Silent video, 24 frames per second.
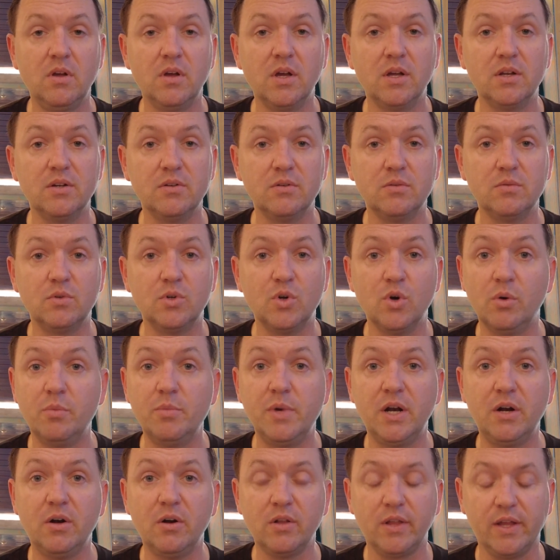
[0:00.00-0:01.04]
and go to
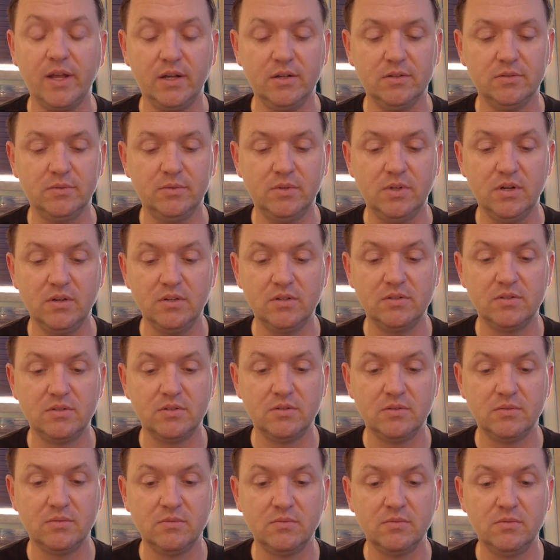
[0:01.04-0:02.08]
bed early
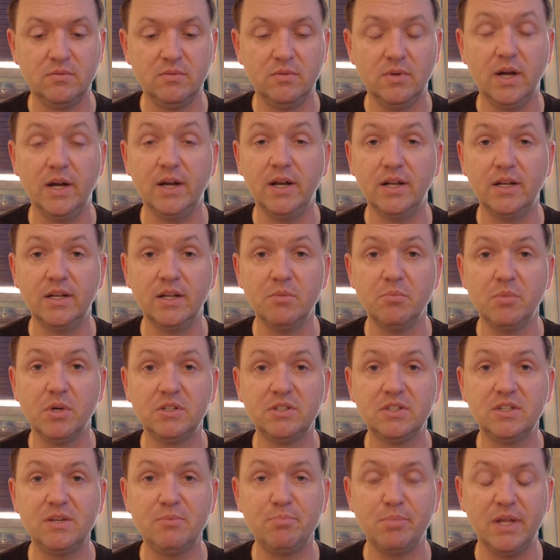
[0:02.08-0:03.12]
because I didn't get
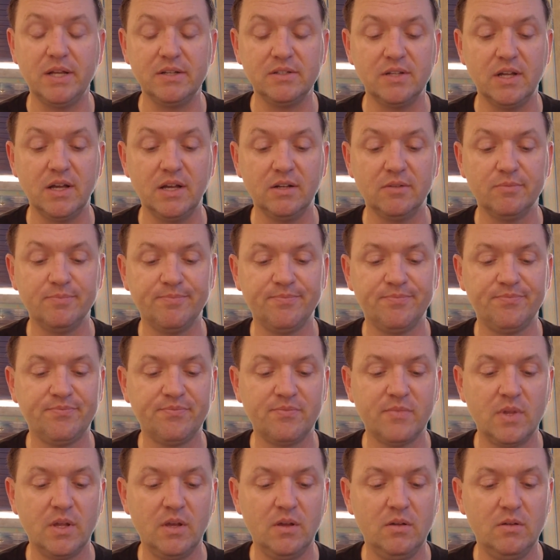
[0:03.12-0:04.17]
much sleep last night.
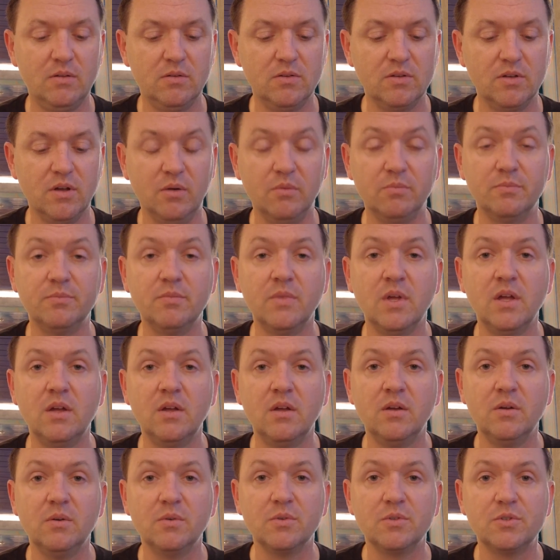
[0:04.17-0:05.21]
So
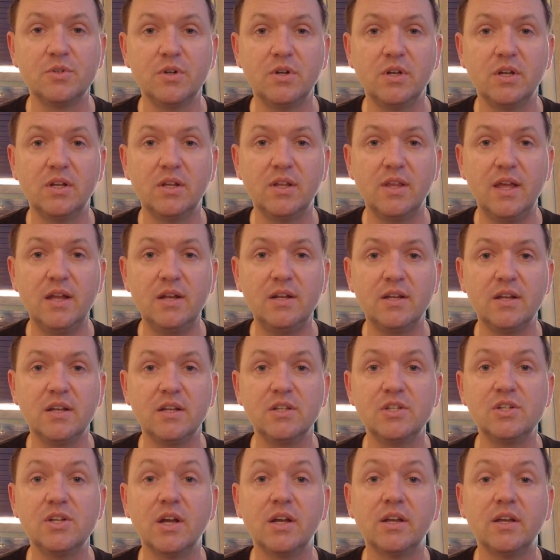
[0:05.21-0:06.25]
I'll show you that
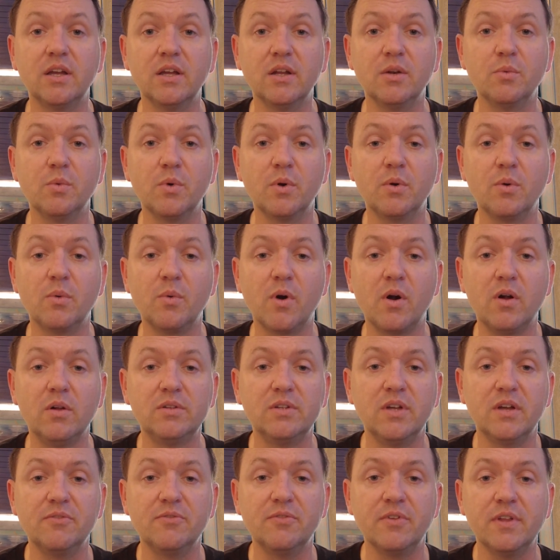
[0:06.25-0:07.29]
and check in when we're all
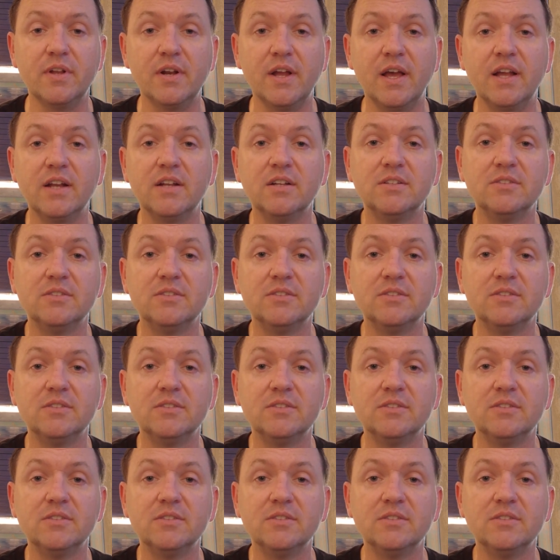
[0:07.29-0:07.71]
done for the night.